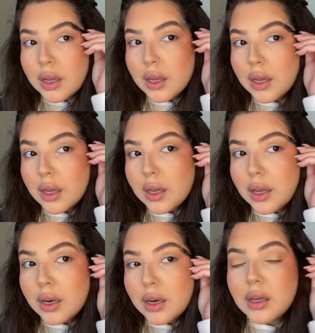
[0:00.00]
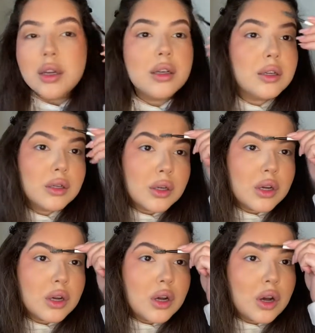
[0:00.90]
in
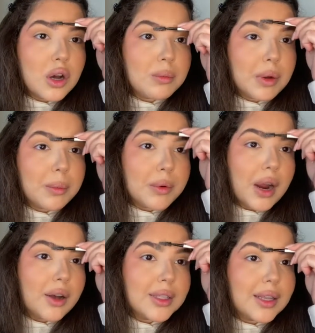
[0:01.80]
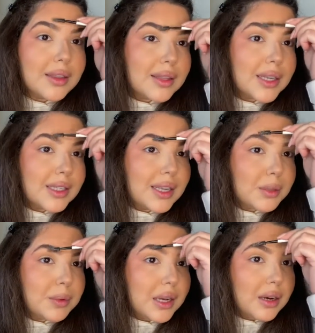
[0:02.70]
on my brows, and this has
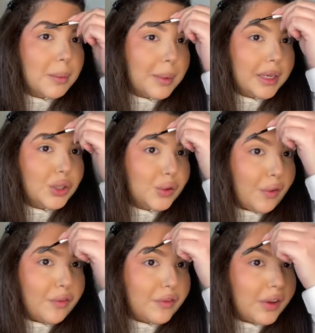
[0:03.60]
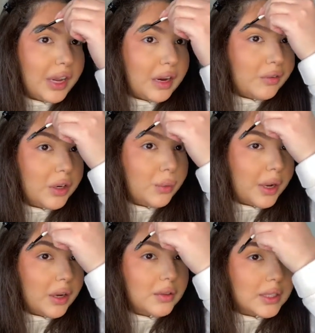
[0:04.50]
been my new favorite way
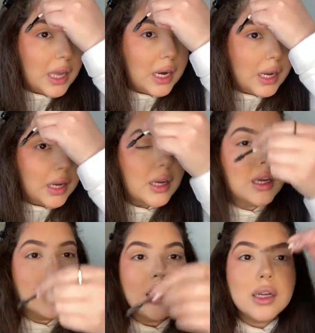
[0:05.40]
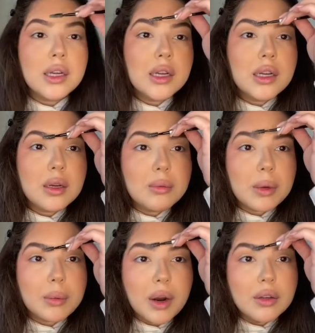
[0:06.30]
of setting my
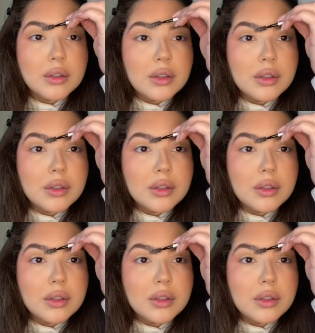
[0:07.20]
brows.